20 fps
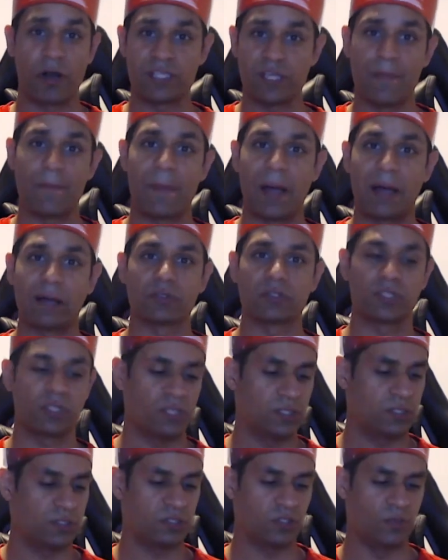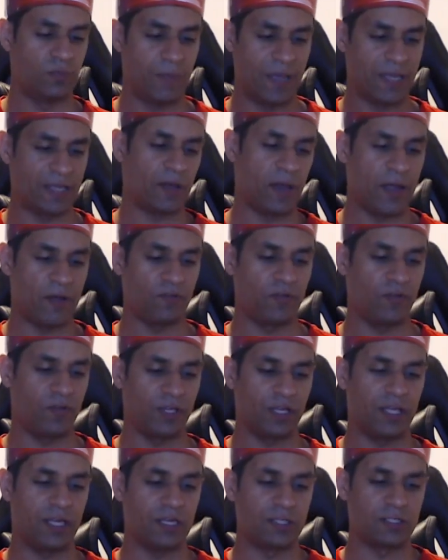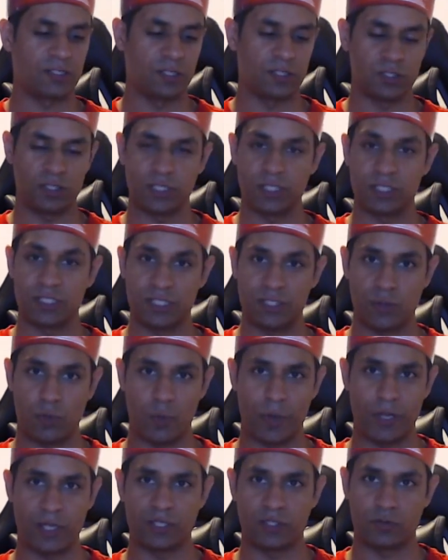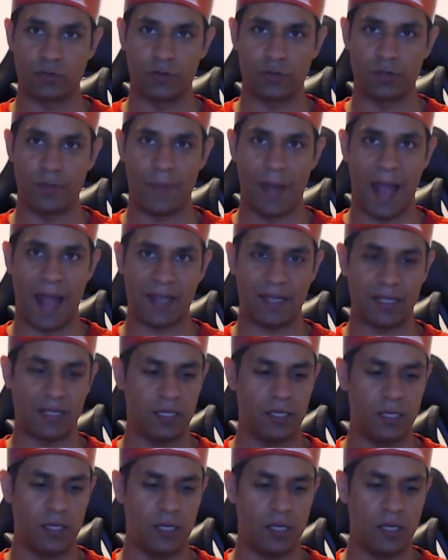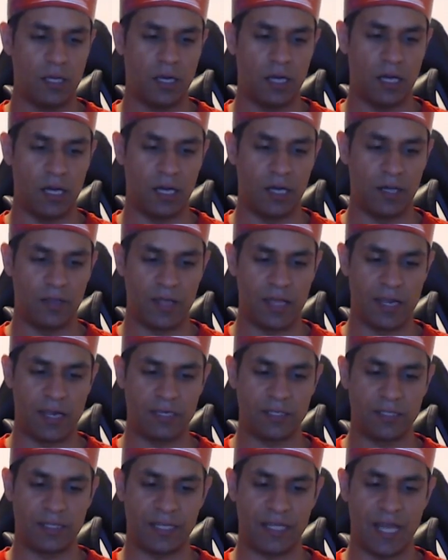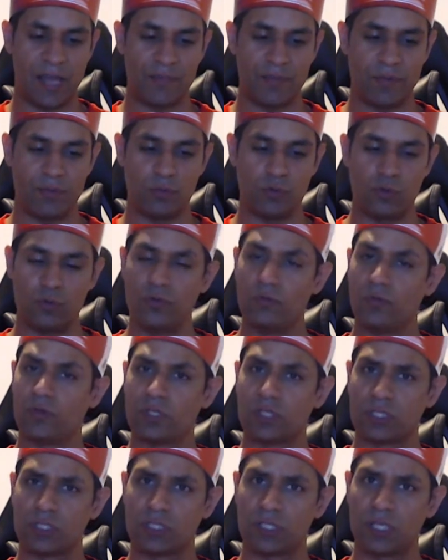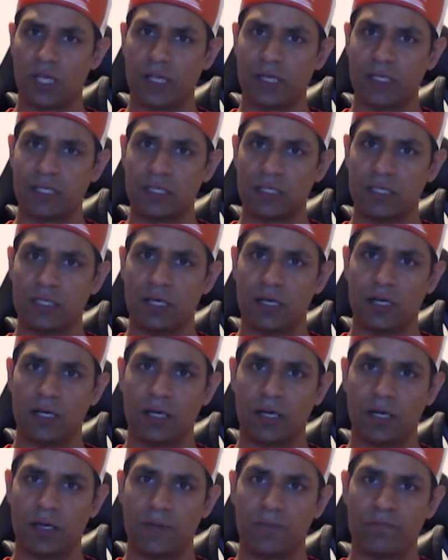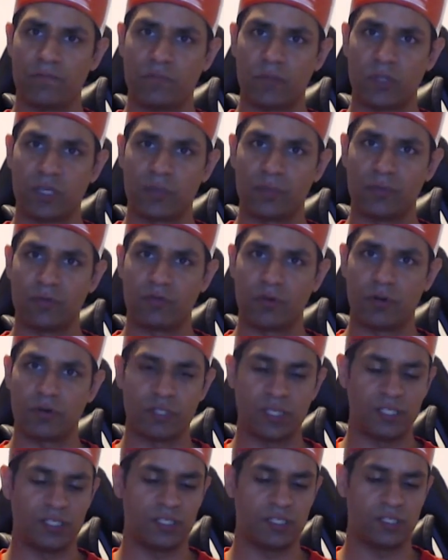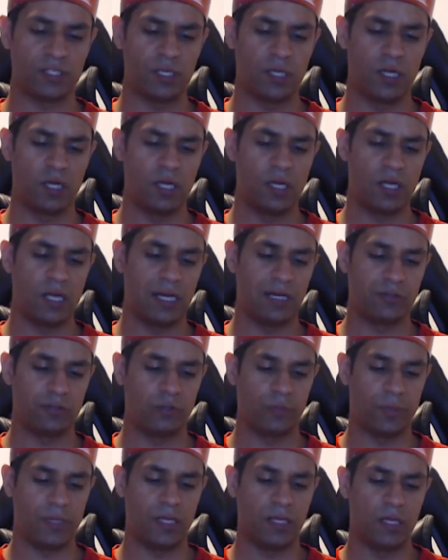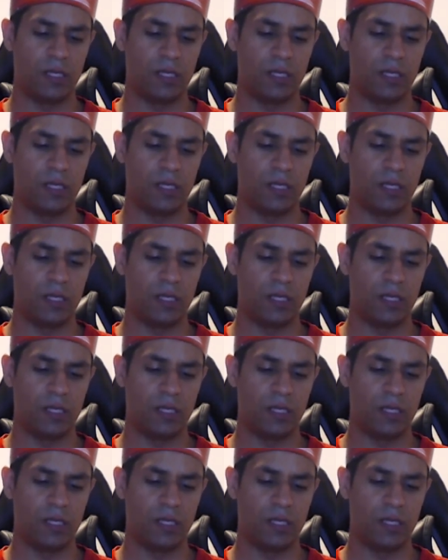amount to make everything here. So as you can see, the wings are on the back. They can be moved slightly. They could be rotated a little bit,